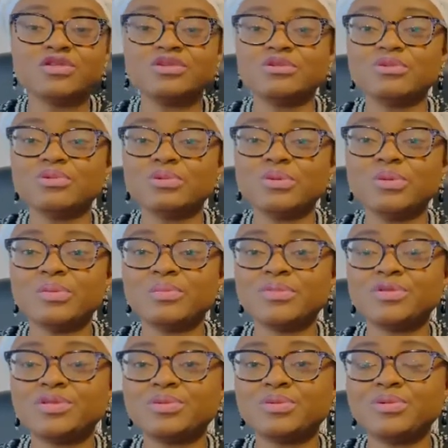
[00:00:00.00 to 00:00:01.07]

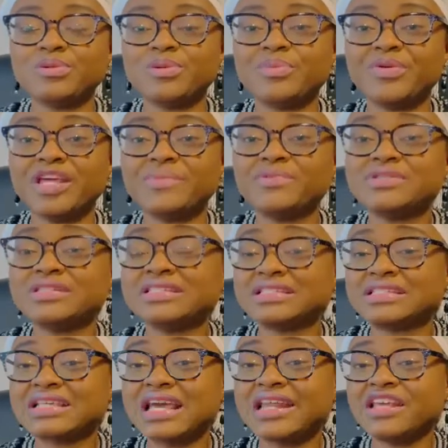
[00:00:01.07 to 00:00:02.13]
to be able to
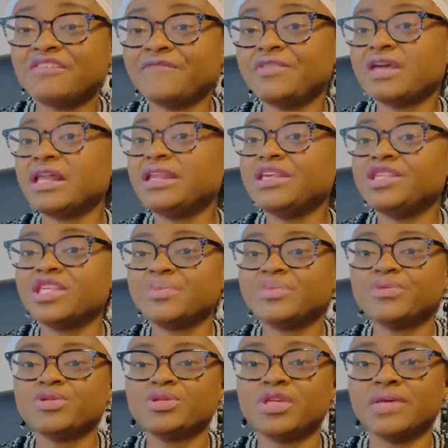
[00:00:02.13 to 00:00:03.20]
decide if you're
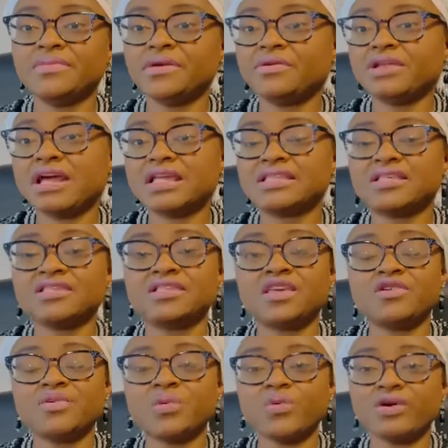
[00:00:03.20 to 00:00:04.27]
eligible to immigrate as a
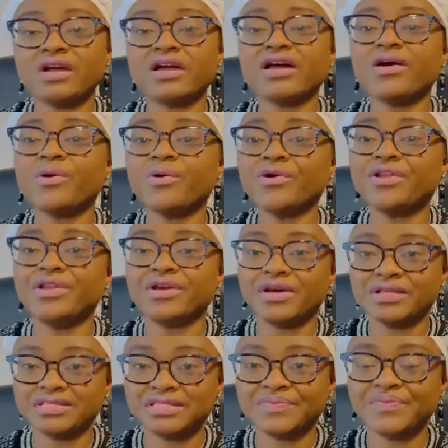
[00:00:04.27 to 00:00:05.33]
skilled worker or
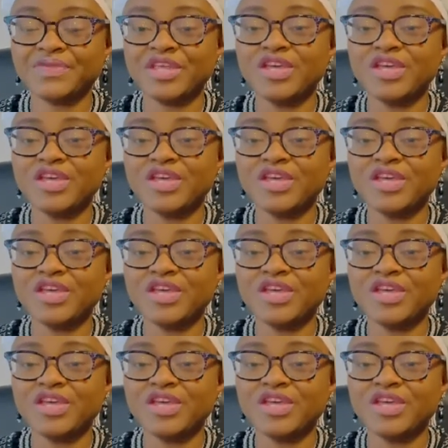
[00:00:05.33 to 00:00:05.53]
not.